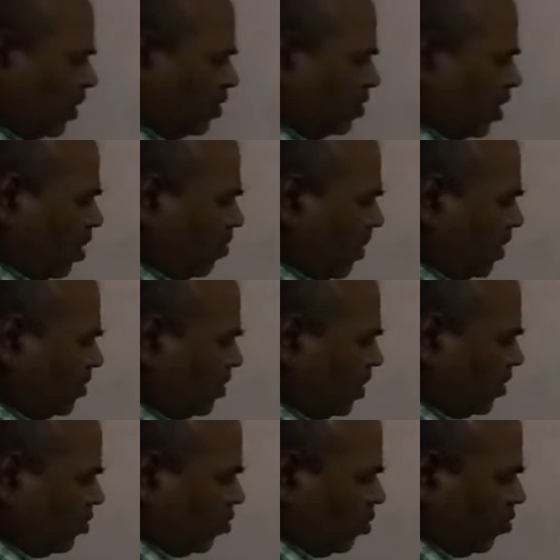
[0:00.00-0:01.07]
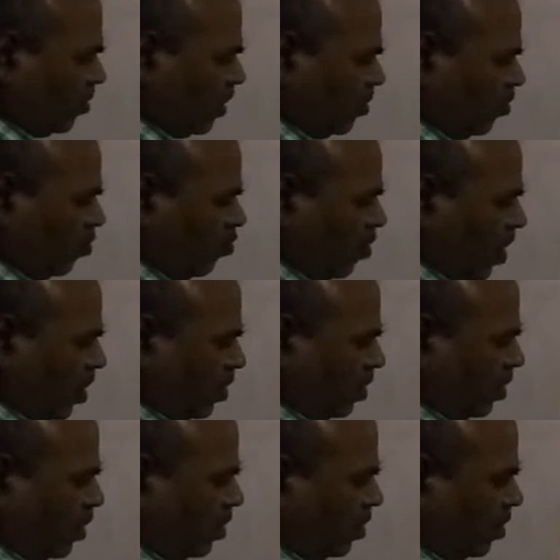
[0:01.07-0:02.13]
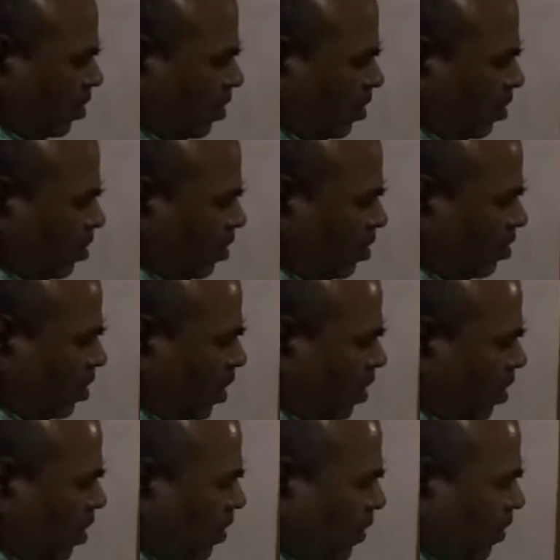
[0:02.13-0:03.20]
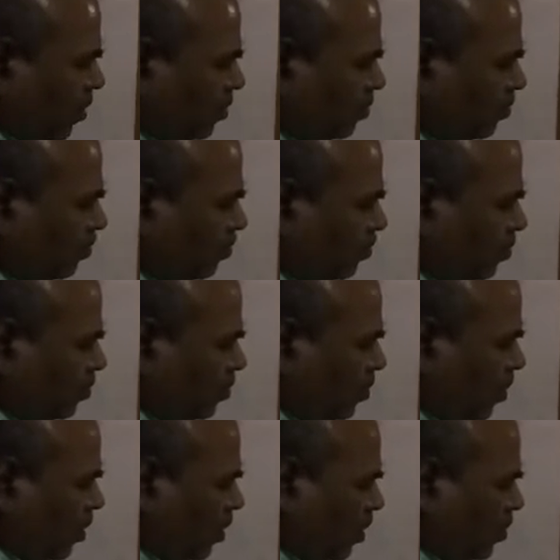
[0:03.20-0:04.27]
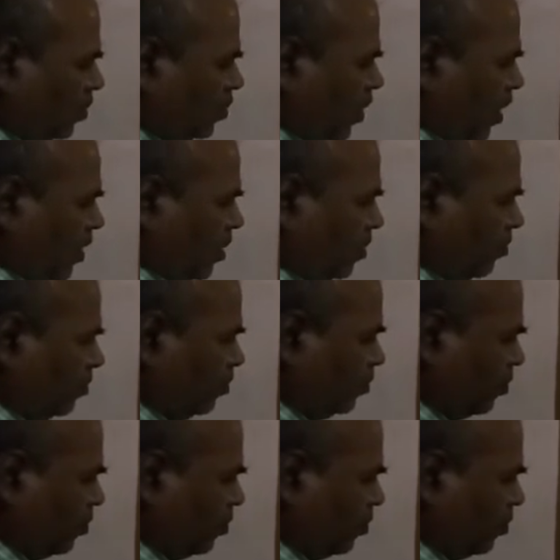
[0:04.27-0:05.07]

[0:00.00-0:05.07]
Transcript: by xi minus r square by w bar is analytic inside